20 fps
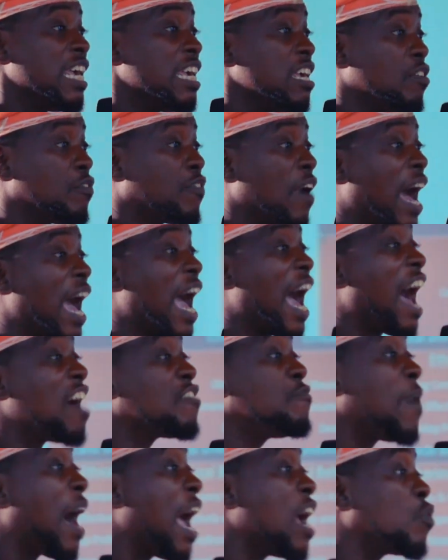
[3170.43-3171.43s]
If I
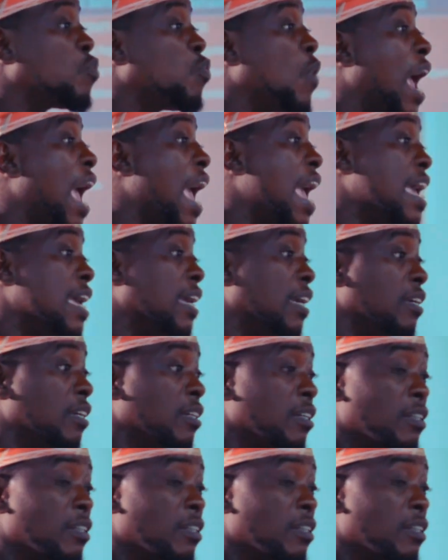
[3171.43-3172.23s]
have my way,